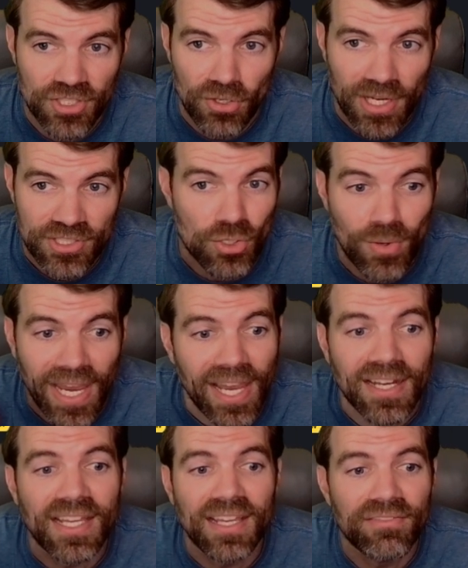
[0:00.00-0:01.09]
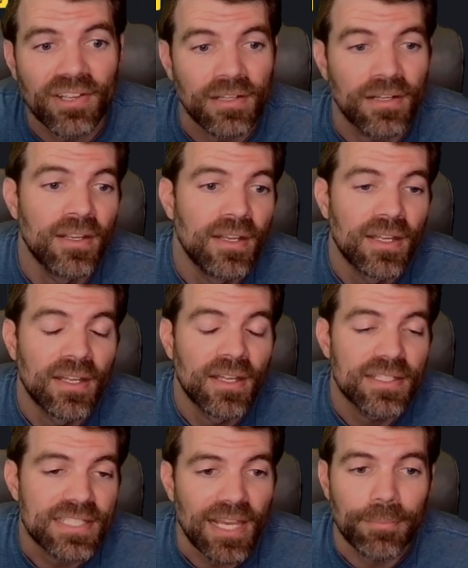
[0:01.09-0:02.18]
US, you can't even
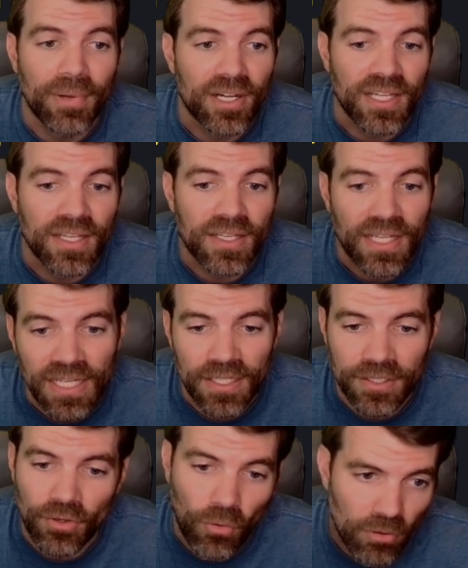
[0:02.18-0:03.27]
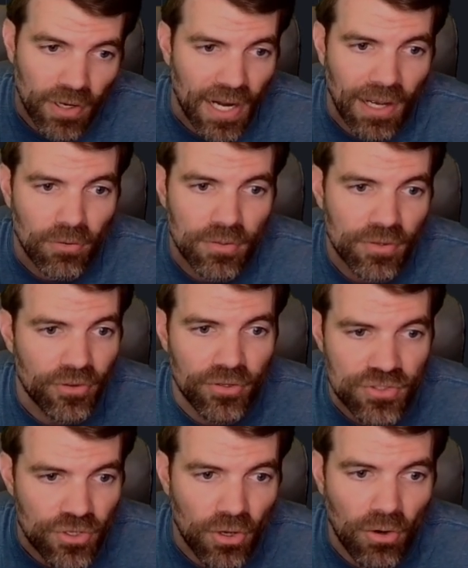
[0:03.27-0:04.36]
take money in or out. There's
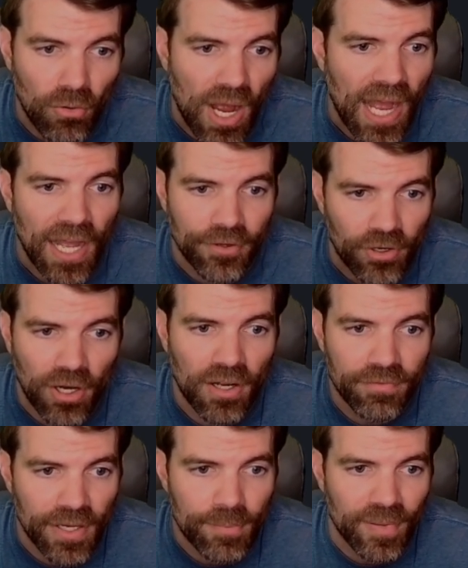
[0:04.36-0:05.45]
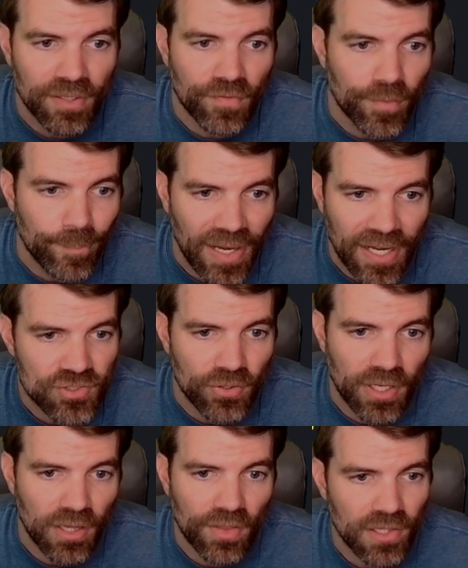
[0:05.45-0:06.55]
no on or off ramping for banks or
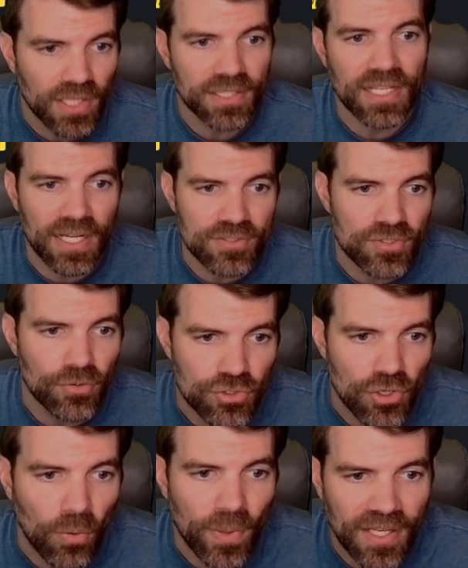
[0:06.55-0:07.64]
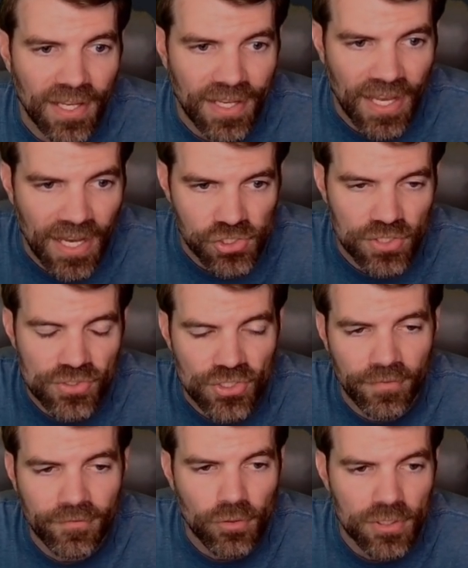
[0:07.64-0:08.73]
anything like that. So there's no way to get cash in. So you're
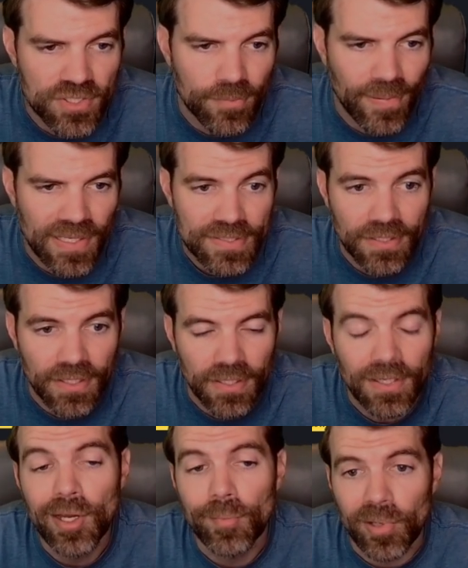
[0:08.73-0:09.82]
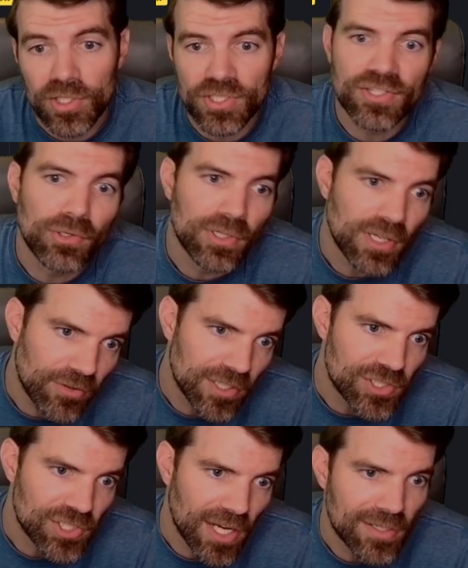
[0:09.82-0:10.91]
forced to basically purchase through another
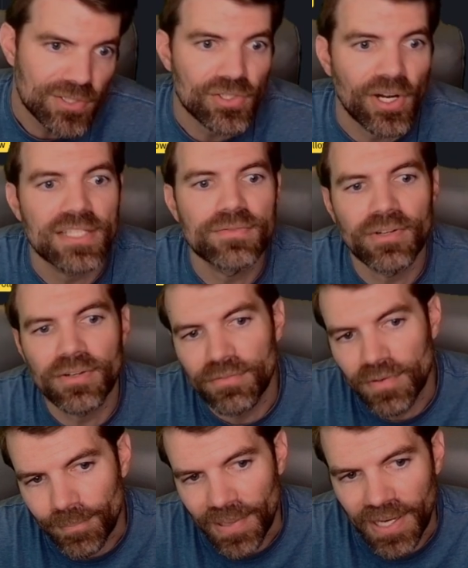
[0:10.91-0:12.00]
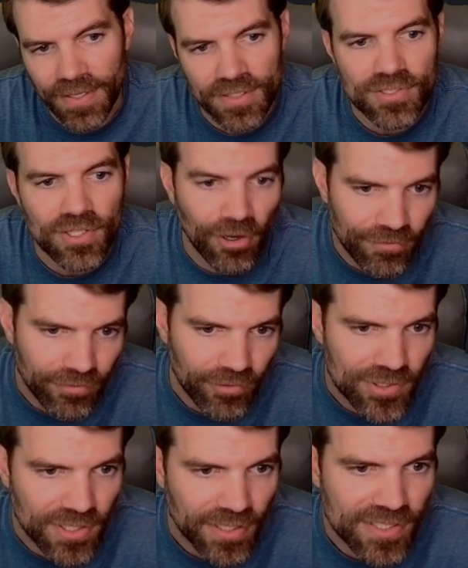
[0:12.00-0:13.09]
exchange, transfer it over to Binance.
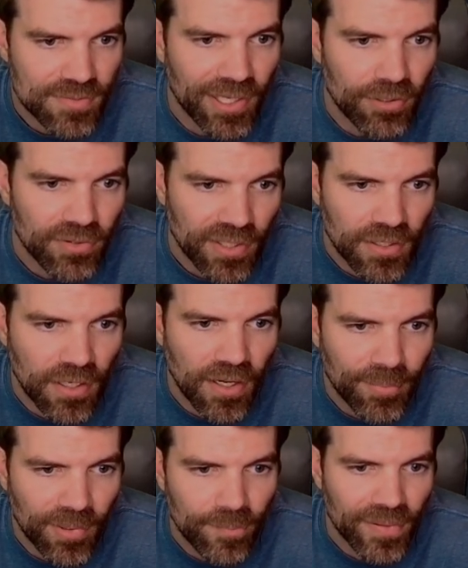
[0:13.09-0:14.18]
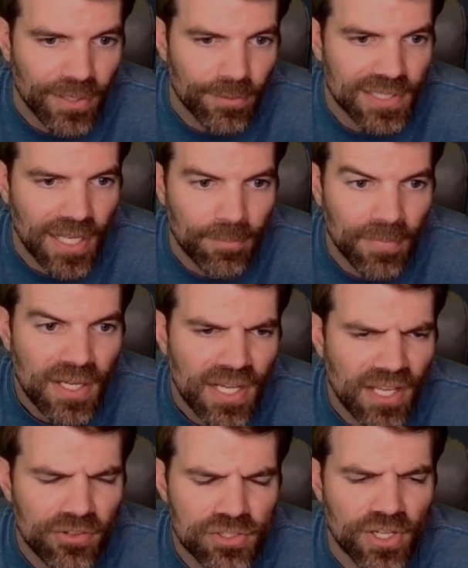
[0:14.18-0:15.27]
Unfortunately, that's my only complaint with them.
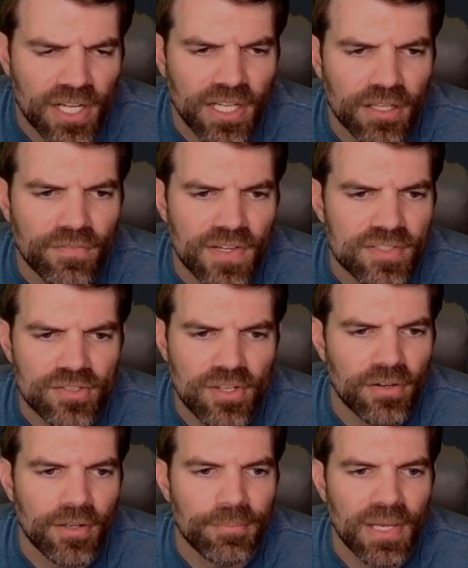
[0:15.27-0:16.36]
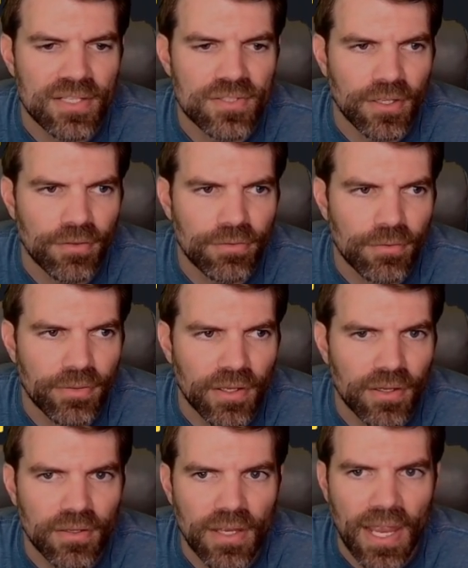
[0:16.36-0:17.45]
And their trading interfaces aren't amazing through
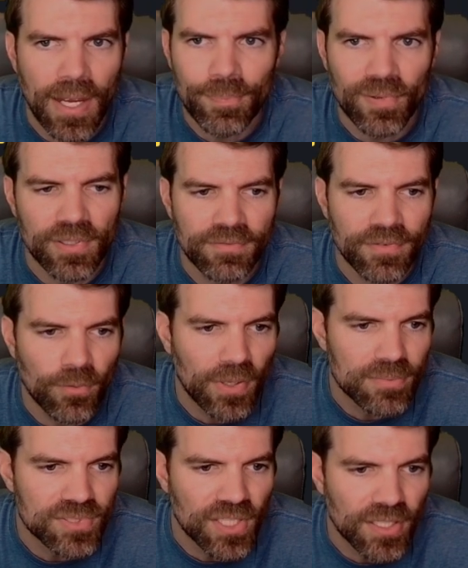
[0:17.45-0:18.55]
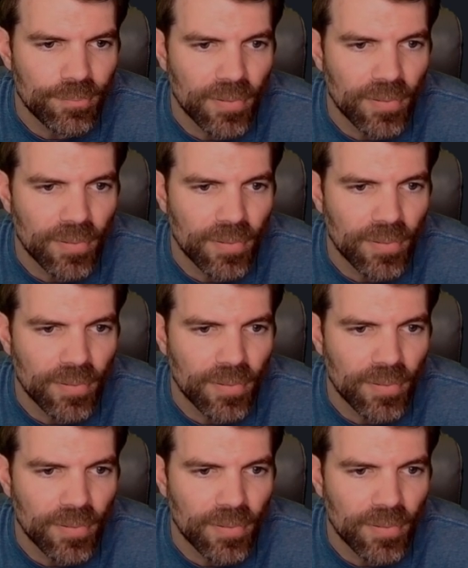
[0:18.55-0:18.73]
the app or even the website.